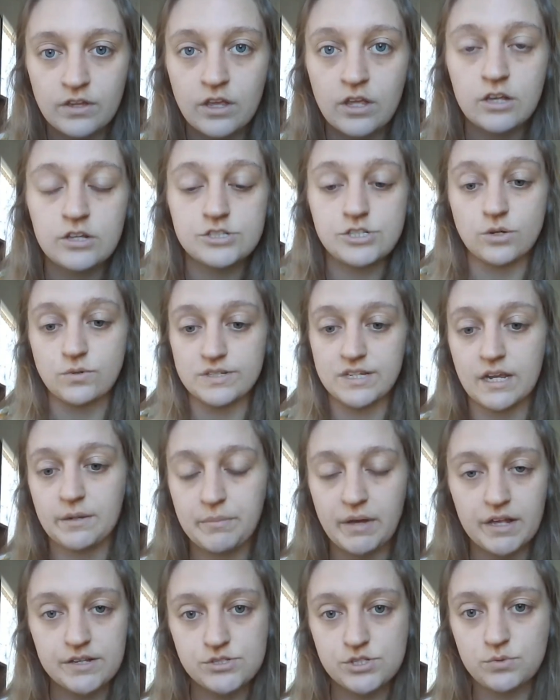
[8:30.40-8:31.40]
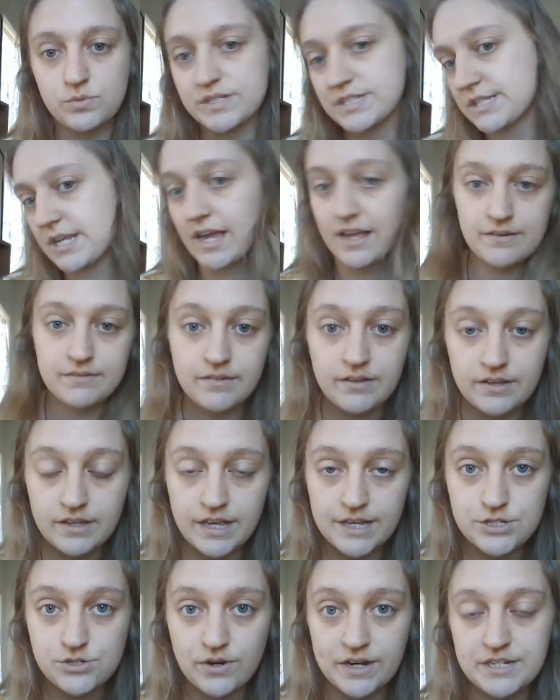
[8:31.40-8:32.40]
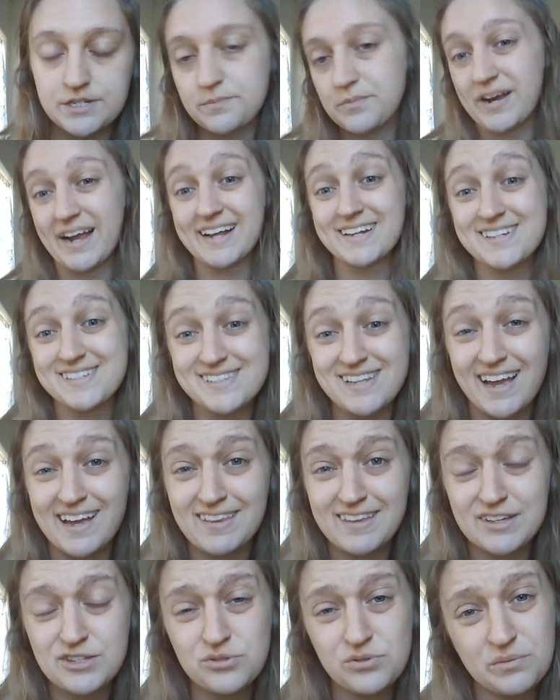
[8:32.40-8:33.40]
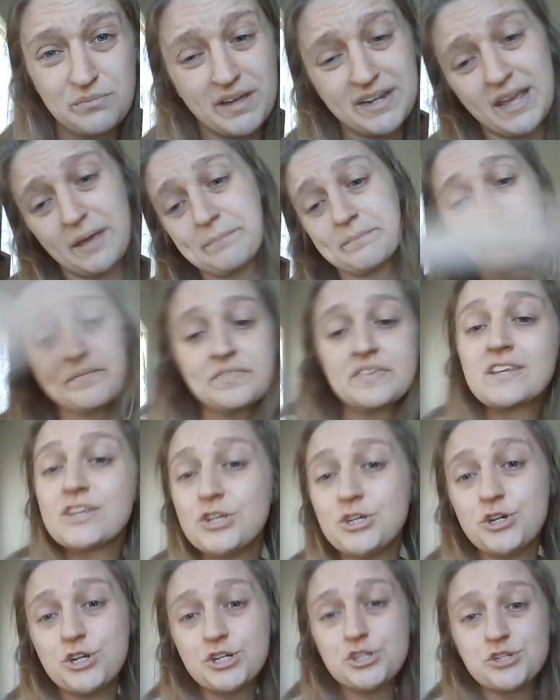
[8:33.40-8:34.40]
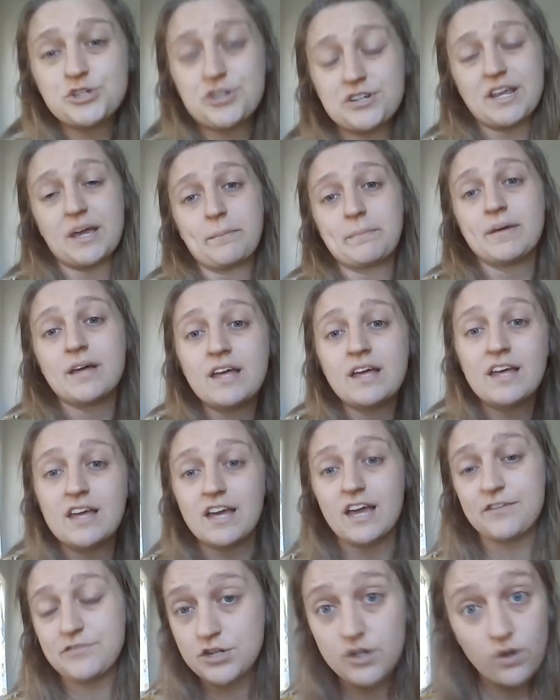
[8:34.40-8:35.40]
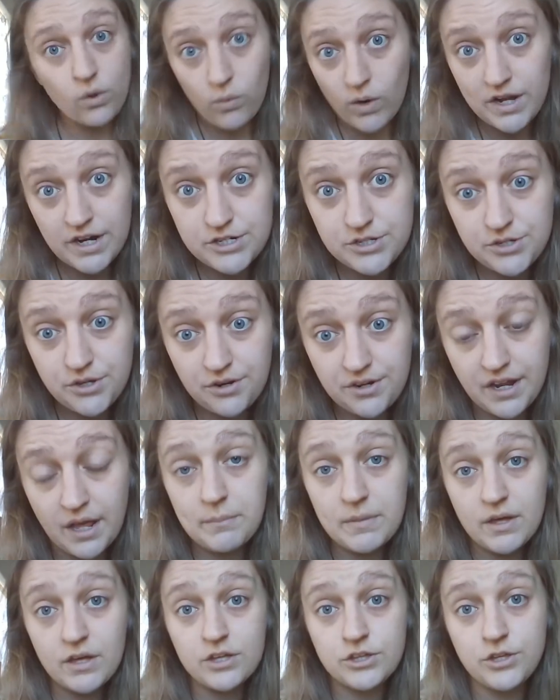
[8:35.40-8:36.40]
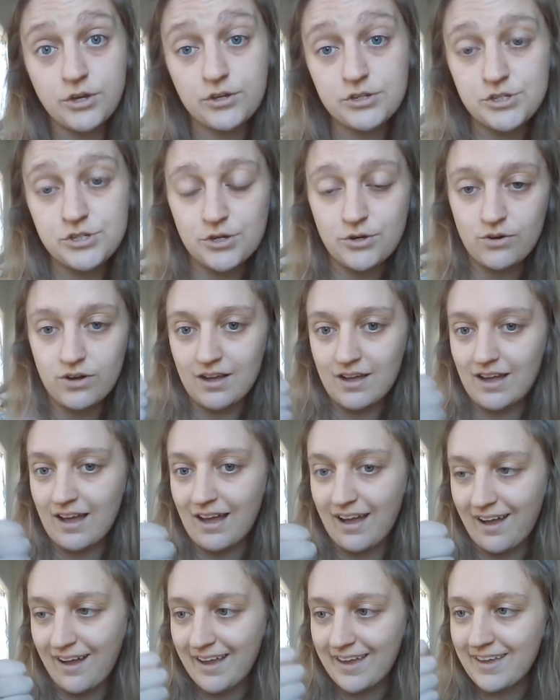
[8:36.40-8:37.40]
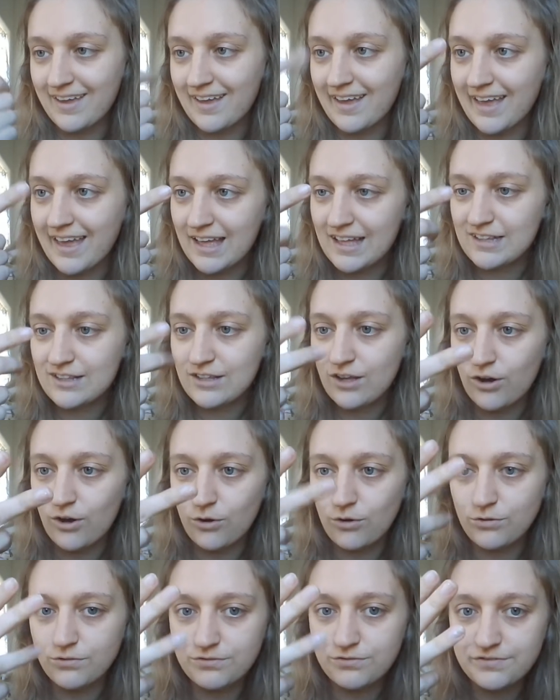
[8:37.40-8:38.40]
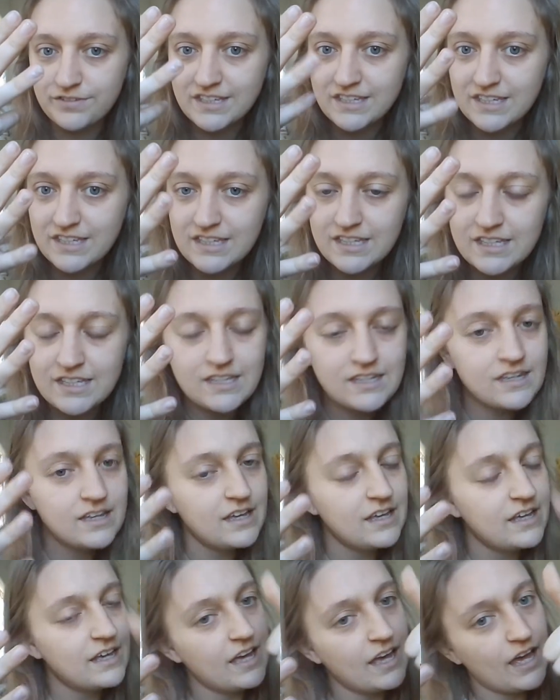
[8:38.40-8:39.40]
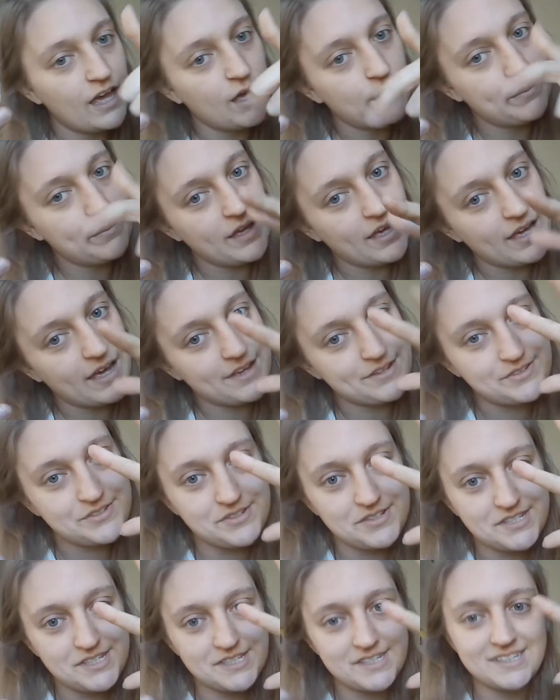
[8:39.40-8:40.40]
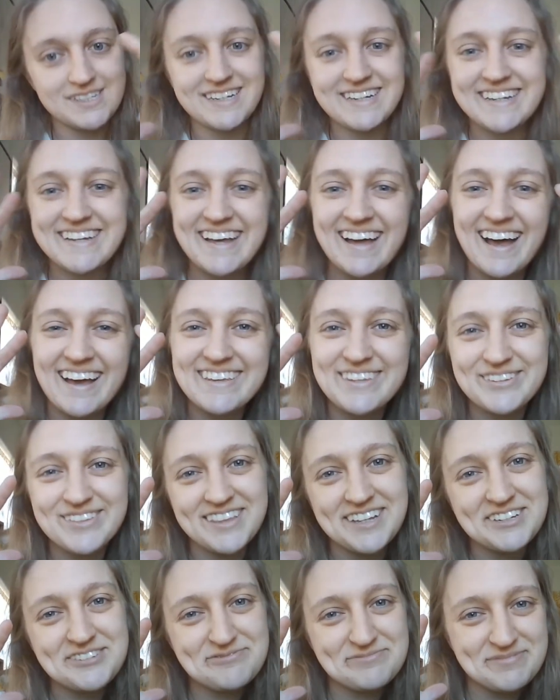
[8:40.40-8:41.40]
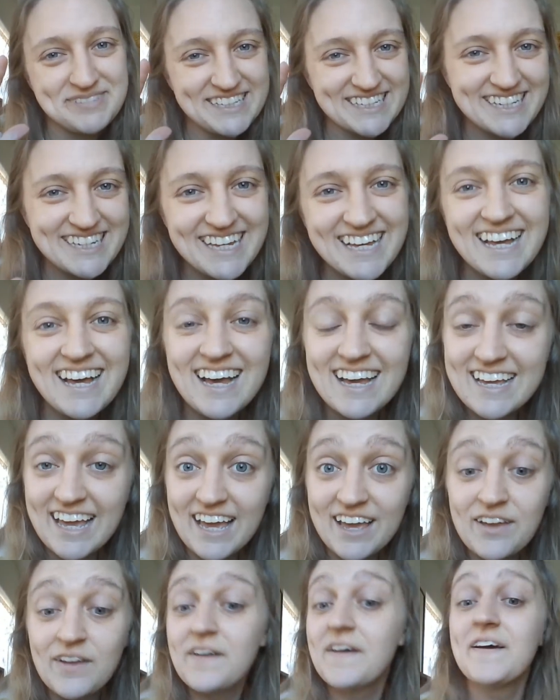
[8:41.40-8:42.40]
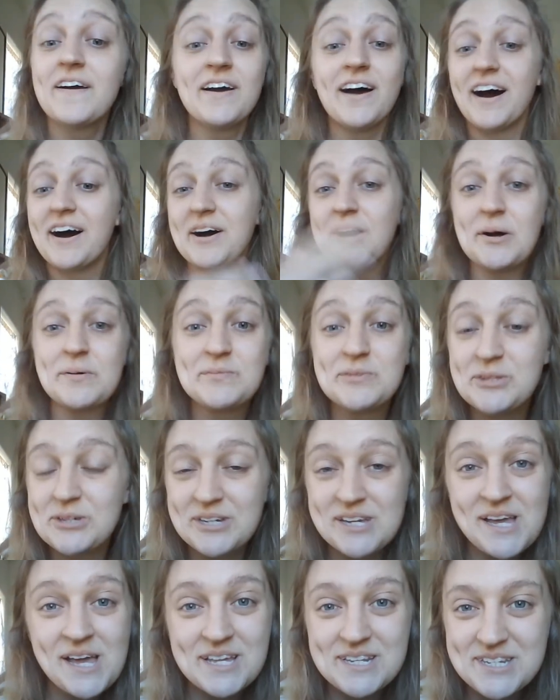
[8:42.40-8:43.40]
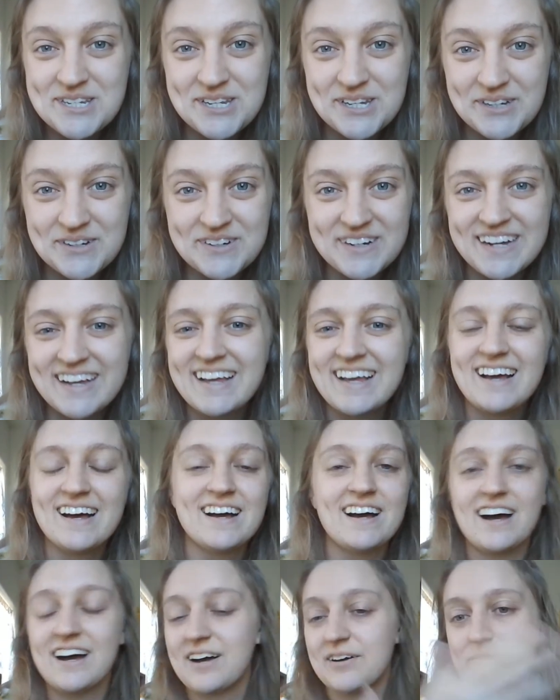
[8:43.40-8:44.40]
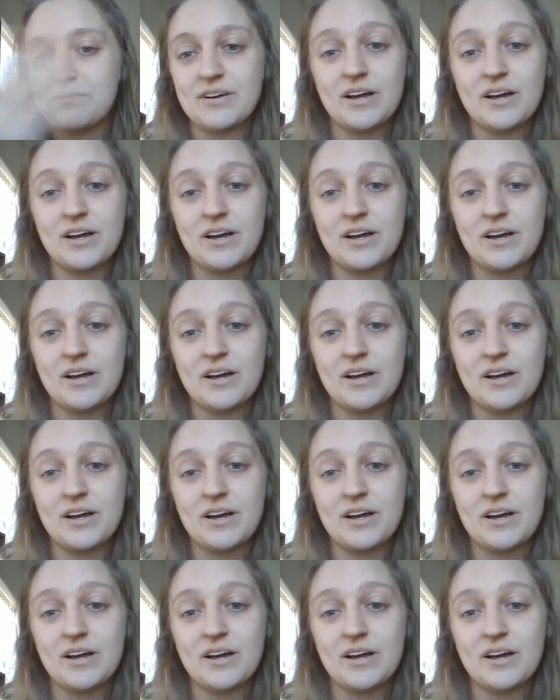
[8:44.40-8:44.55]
So Dane Bostill was 10. It's great to practice. I like doing my name. You could do your name. If you don't want to do your name, you could do ILOVEMSD. You love me. Okay. You can do a